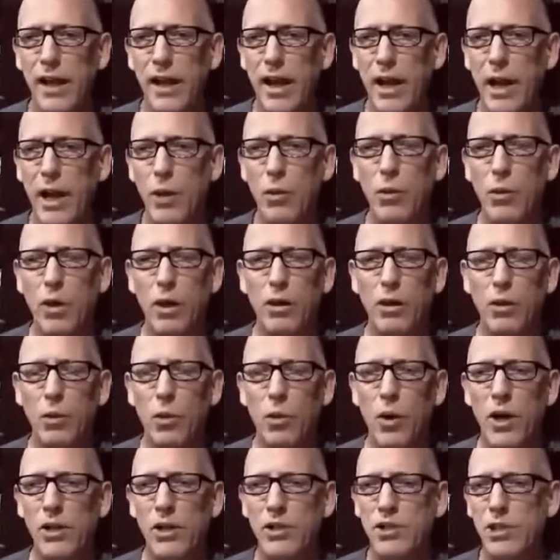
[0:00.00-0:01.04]
And
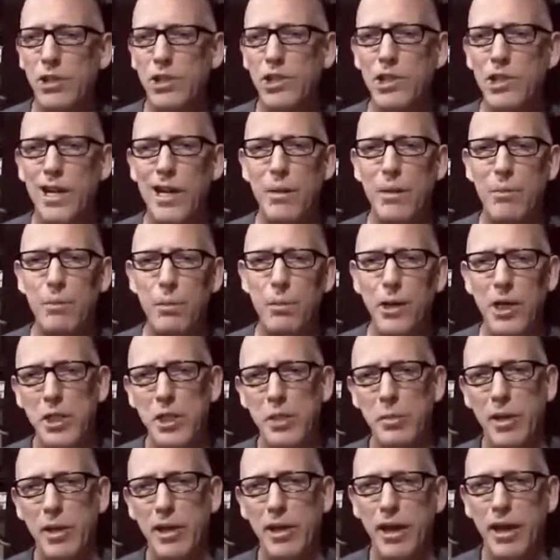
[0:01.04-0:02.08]
what does a sham
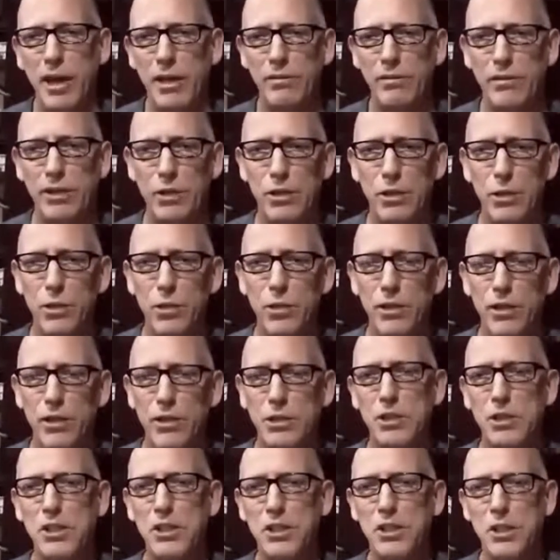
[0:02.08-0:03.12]
impeachment have to do with our
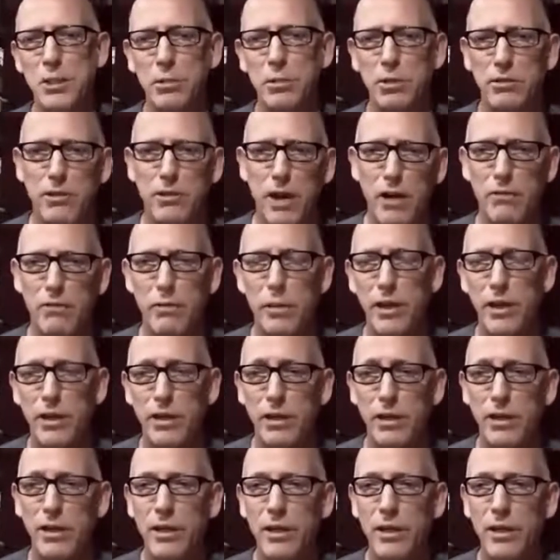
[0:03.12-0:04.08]
system of government?